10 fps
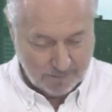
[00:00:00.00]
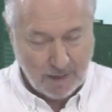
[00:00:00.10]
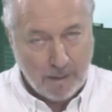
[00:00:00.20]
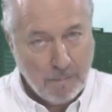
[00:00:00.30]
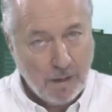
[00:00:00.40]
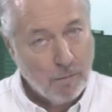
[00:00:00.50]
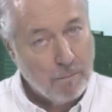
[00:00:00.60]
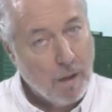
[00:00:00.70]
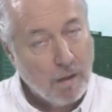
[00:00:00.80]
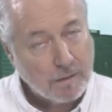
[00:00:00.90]
I'm my own
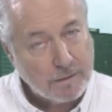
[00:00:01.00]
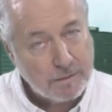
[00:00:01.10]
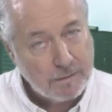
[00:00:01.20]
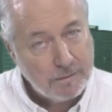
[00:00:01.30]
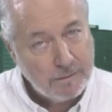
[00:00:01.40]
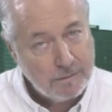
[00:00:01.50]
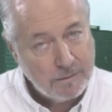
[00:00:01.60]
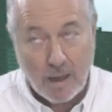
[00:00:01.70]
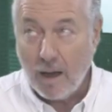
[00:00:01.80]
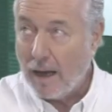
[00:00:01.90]
boss.
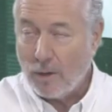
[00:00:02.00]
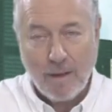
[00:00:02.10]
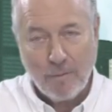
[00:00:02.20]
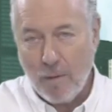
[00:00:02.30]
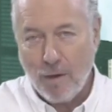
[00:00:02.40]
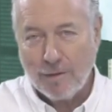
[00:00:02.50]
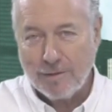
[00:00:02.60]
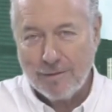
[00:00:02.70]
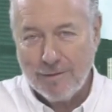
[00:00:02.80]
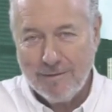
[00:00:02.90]
I don't have a
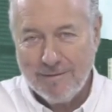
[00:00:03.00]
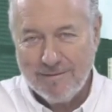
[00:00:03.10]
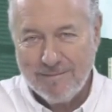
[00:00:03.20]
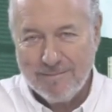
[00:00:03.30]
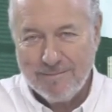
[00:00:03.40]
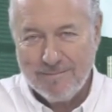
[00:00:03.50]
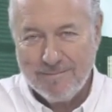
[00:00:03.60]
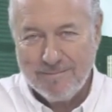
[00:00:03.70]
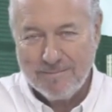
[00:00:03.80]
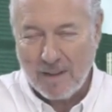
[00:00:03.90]
boss.
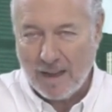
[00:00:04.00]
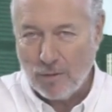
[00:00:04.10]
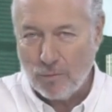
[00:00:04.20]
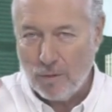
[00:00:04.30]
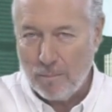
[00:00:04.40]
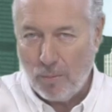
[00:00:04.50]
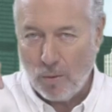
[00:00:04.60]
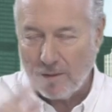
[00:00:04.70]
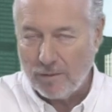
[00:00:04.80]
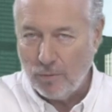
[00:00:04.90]
I don't
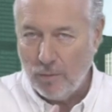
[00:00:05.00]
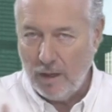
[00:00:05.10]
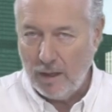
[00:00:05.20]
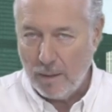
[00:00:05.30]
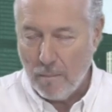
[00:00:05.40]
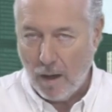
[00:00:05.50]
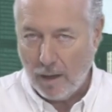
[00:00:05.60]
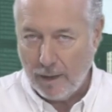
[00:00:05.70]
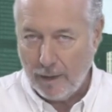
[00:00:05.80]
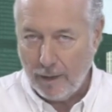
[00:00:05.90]
report to
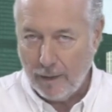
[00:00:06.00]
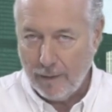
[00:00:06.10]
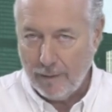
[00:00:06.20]
anybody